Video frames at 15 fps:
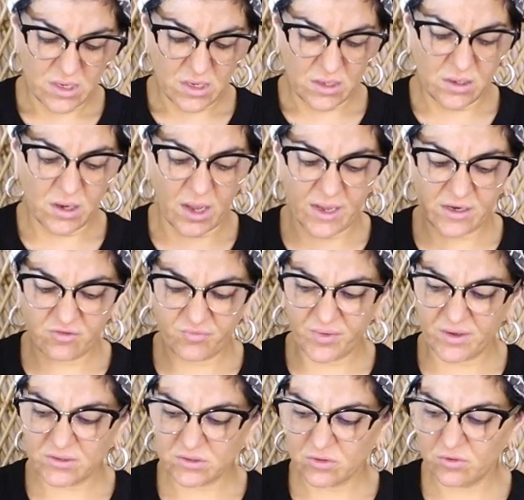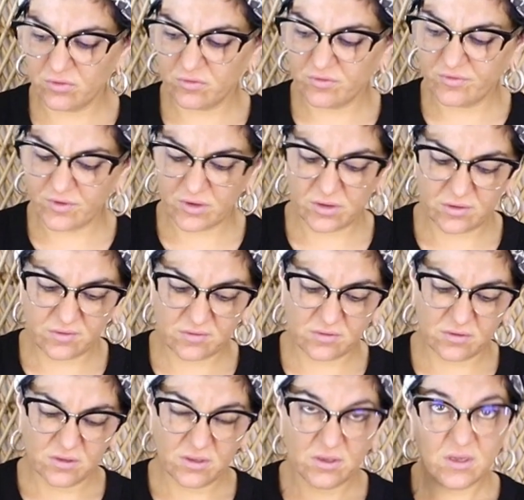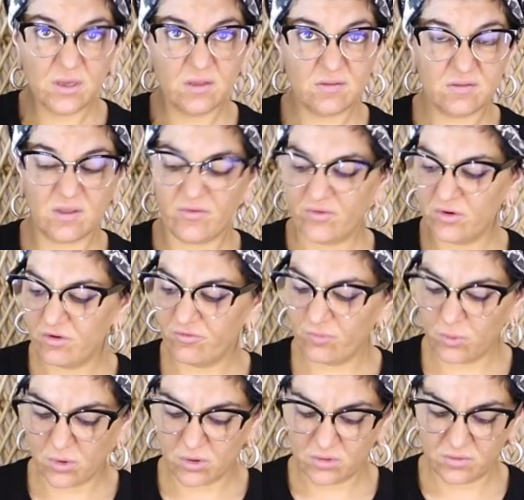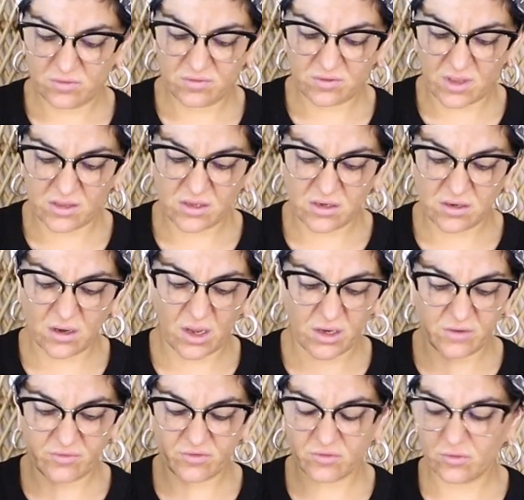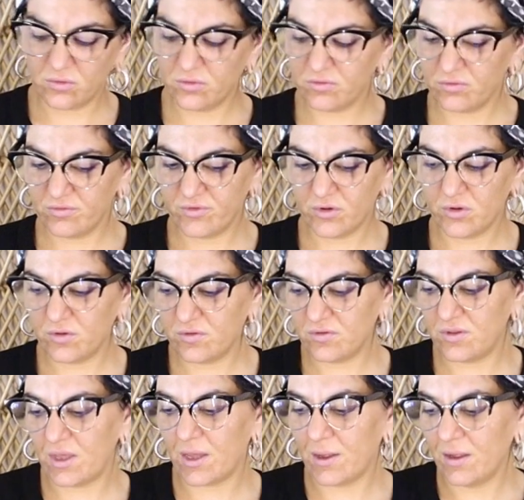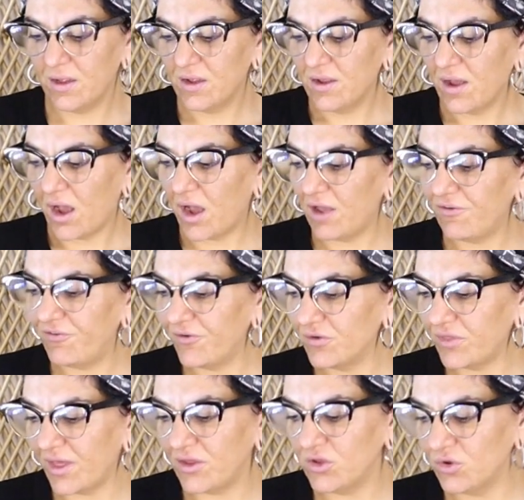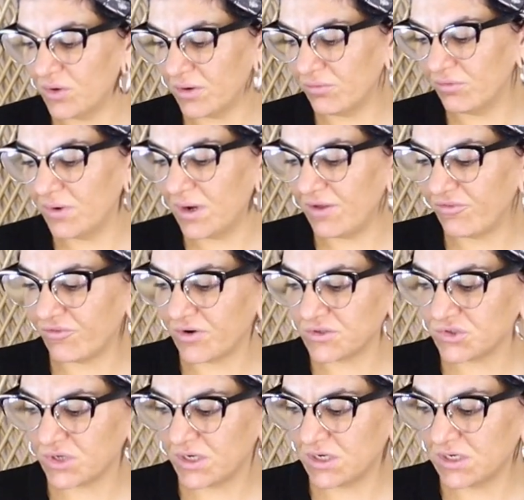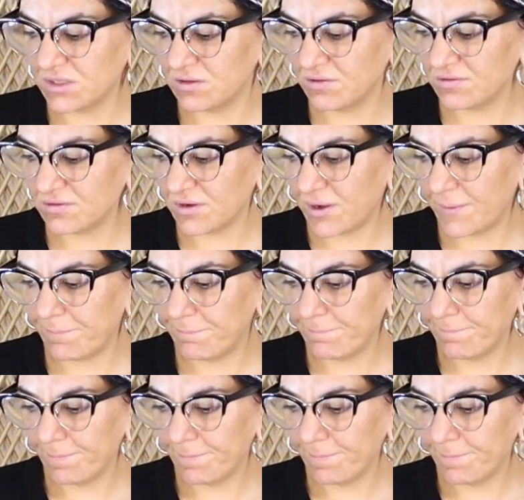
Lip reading: Knight of Pentacles reversed, Seven of Wands, and the Nine of Swords reversed. Yeah, I feel that you are really frustrated at this time.